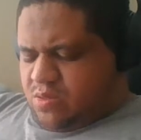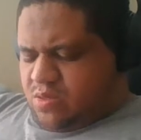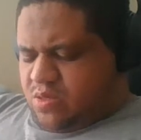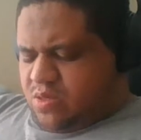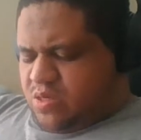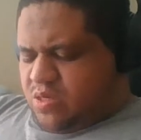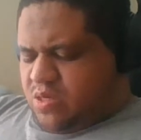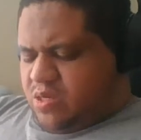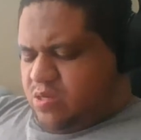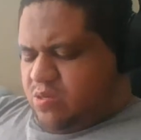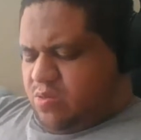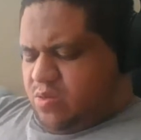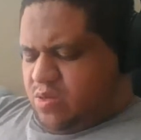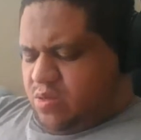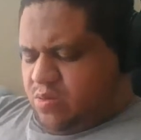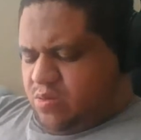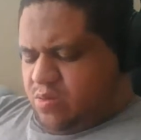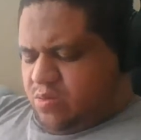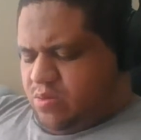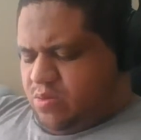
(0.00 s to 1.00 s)
And
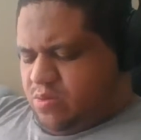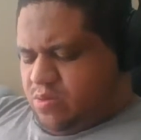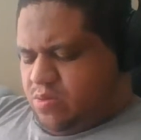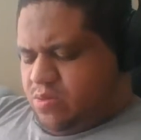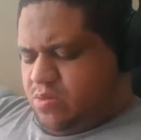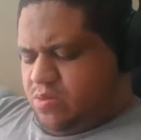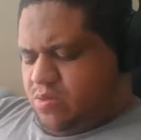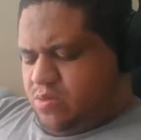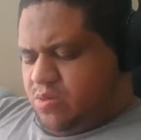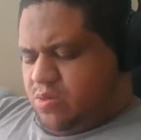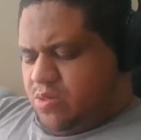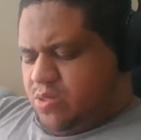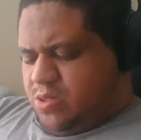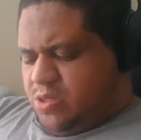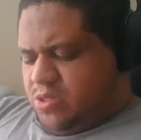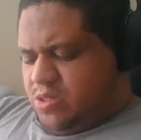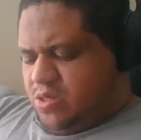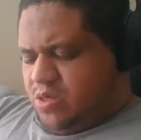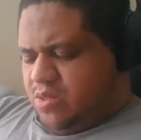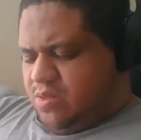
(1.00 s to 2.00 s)
go and
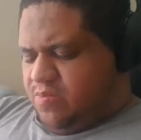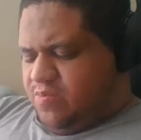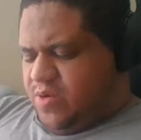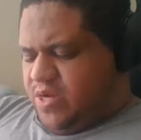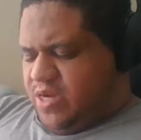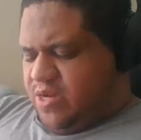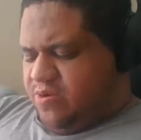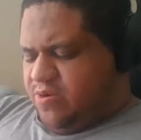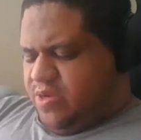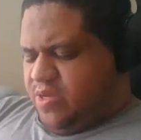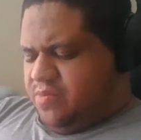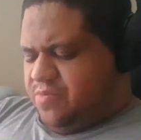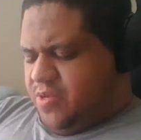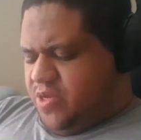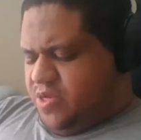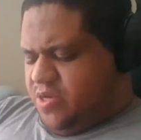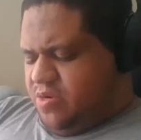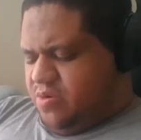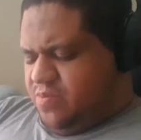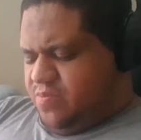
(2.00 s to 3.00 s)
install the battery
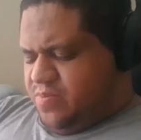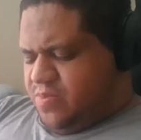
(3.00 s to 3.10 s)
here.